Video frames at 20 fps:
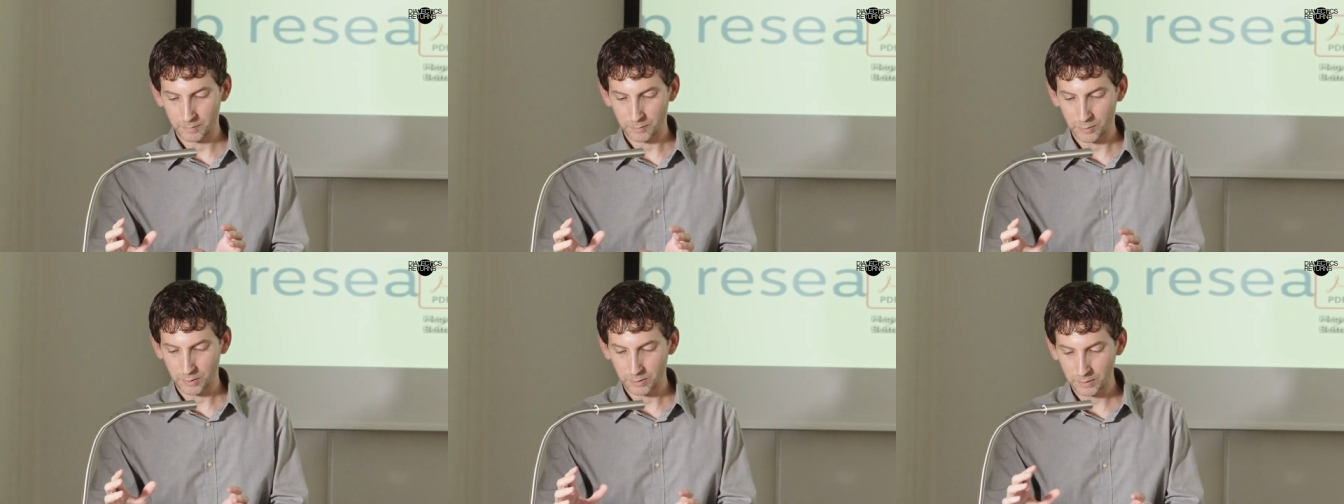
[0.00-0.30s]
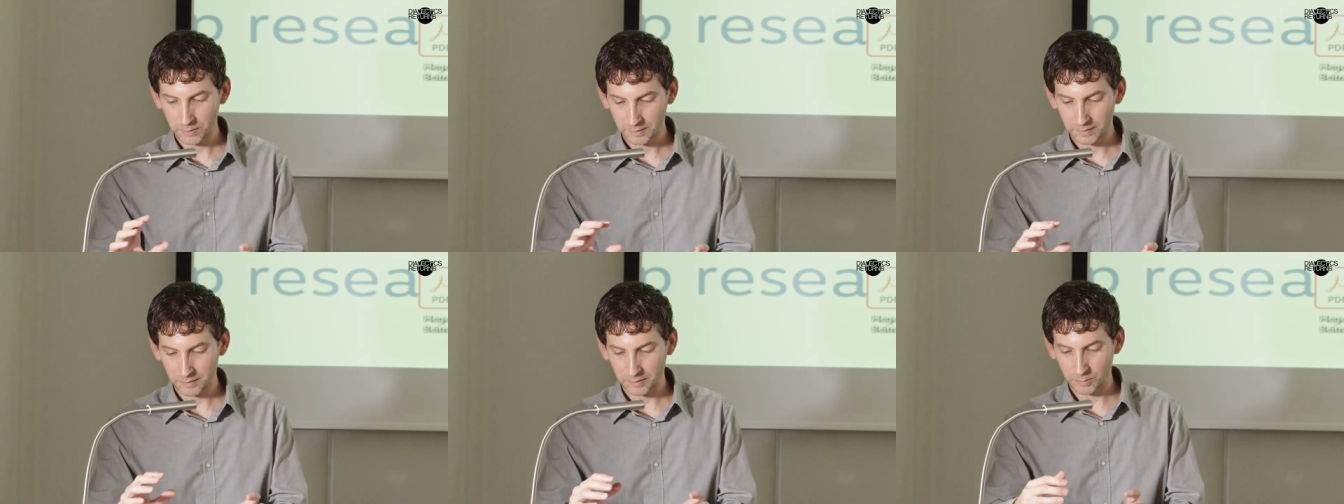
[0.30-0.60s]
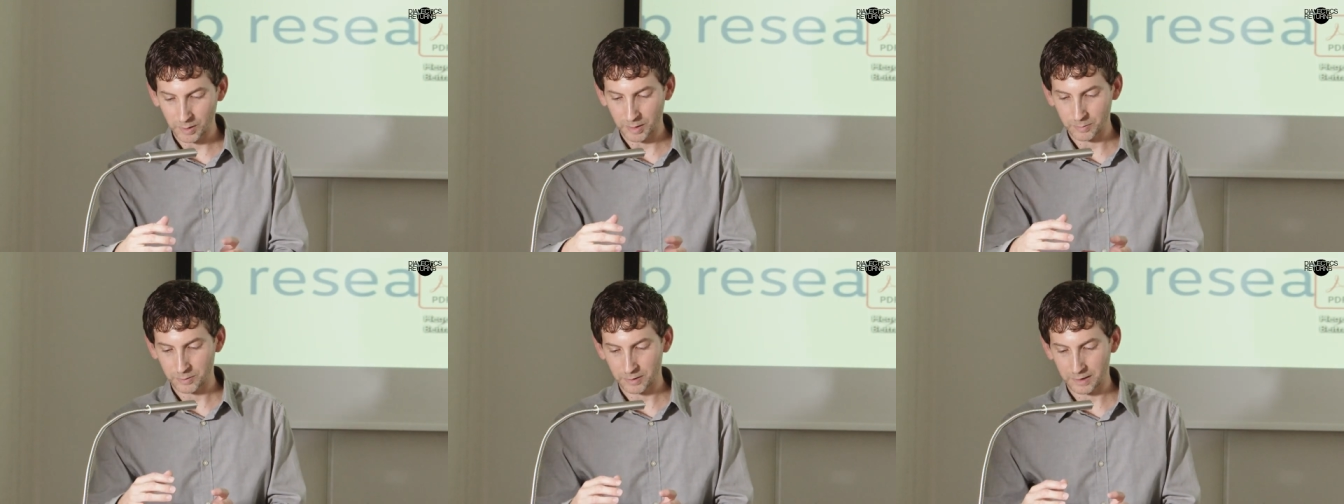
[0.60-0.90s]
produces
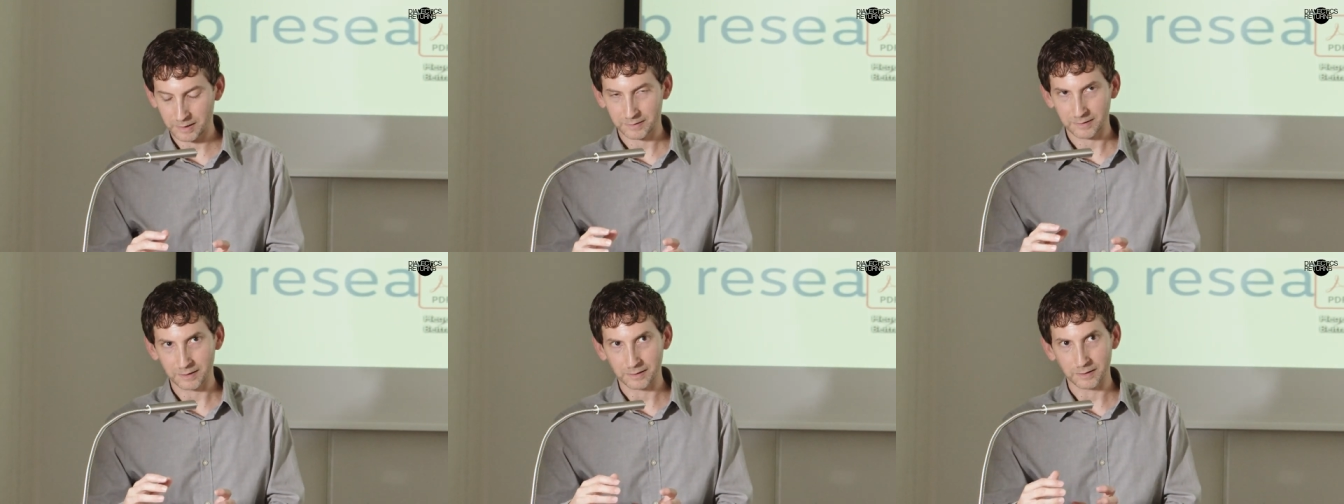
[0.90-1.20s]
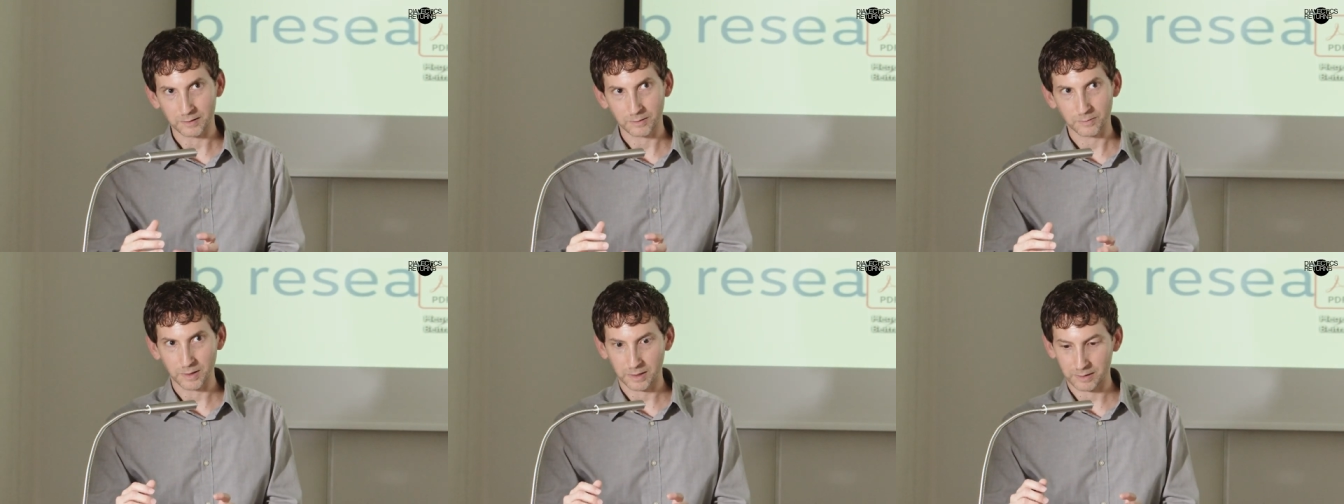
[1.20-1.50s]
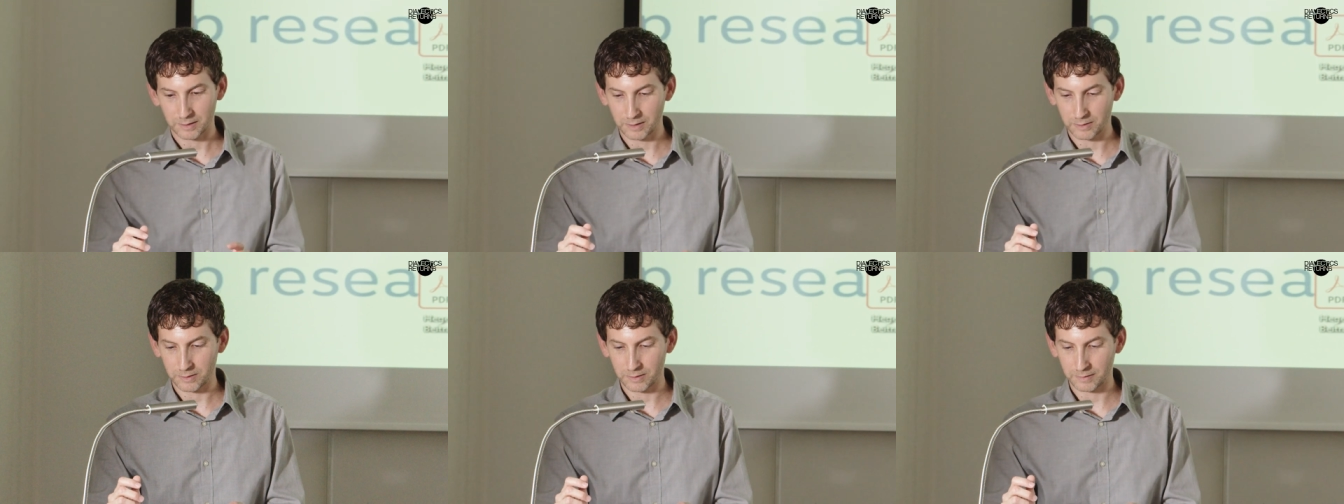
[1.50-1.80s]
by placing this
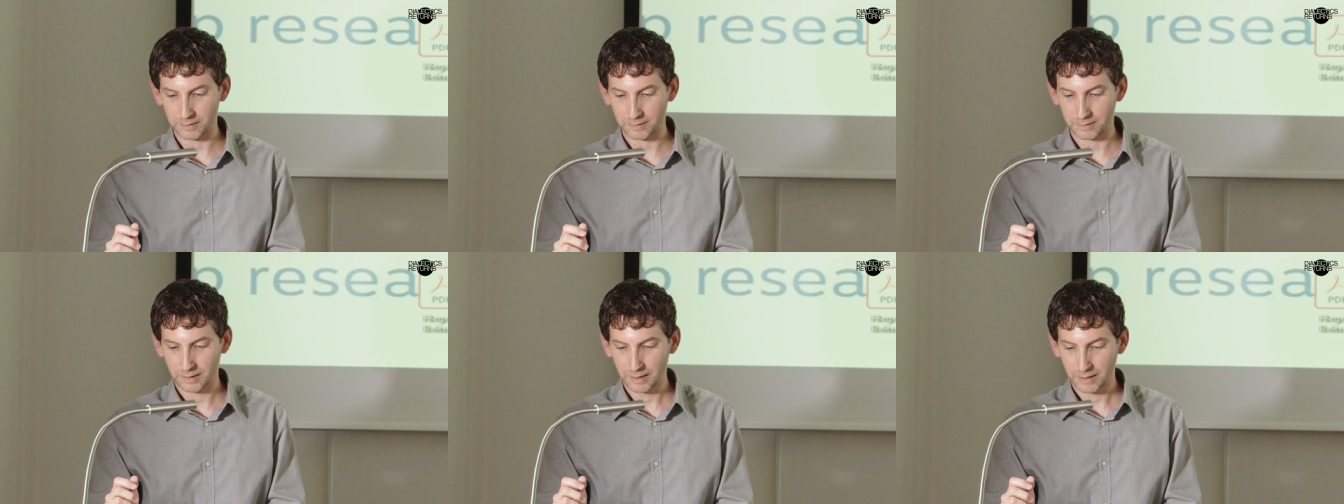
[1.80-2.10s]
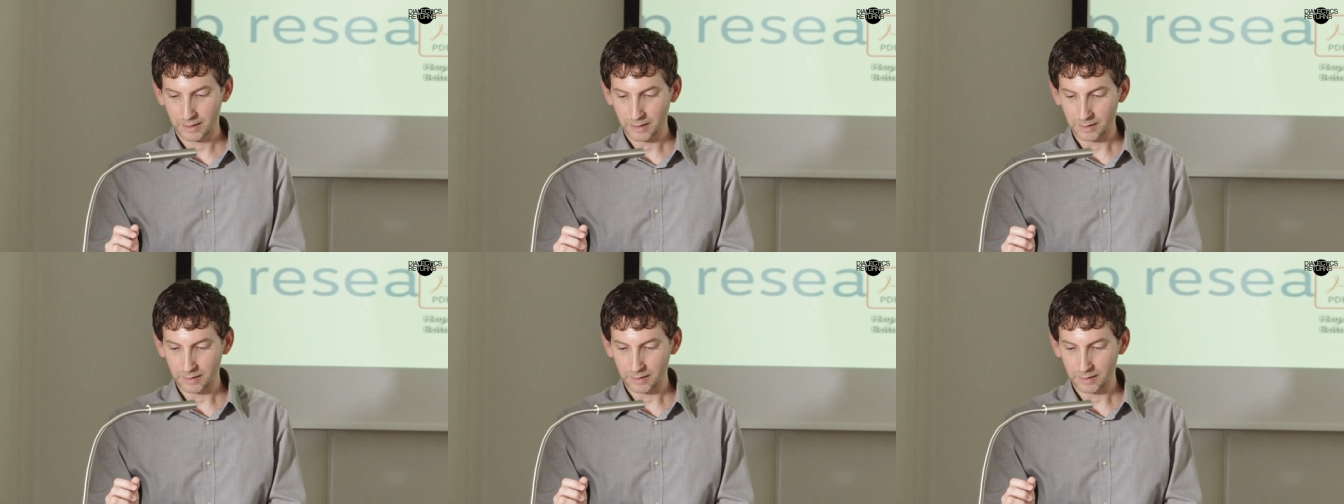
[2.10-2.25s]
fictitious